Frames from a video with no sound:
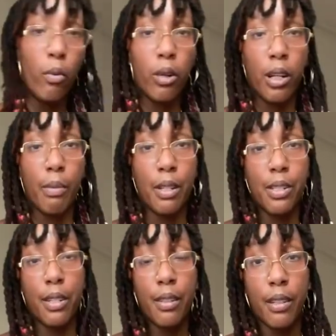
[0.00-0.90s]
and worrying
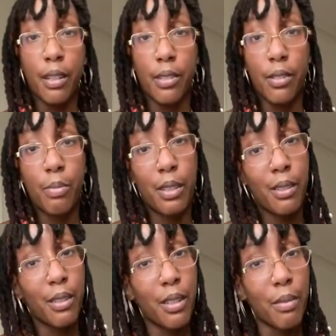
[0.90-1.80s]
about skin cancer, but
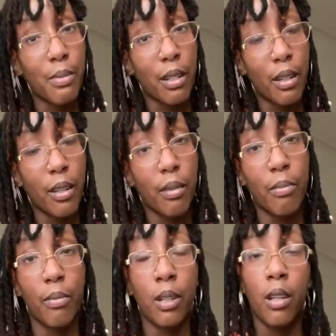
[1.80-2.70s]
at the same
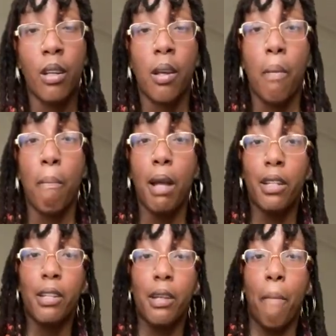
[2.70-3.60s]
time,
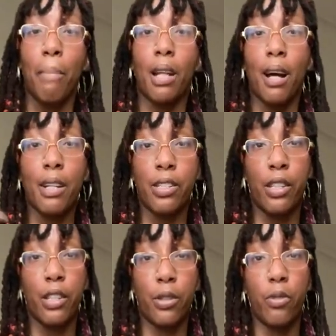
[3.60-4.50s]
melanin blocks
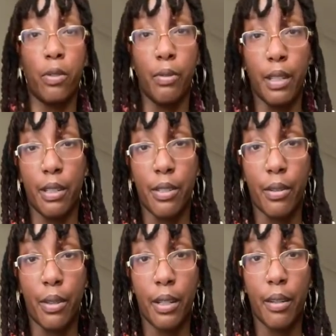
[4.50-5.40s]
the UV
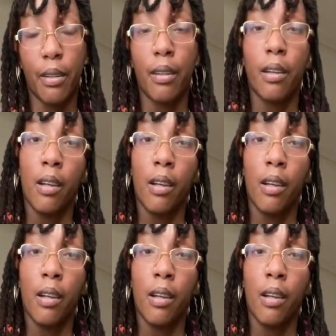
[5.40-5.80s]
rays, okay?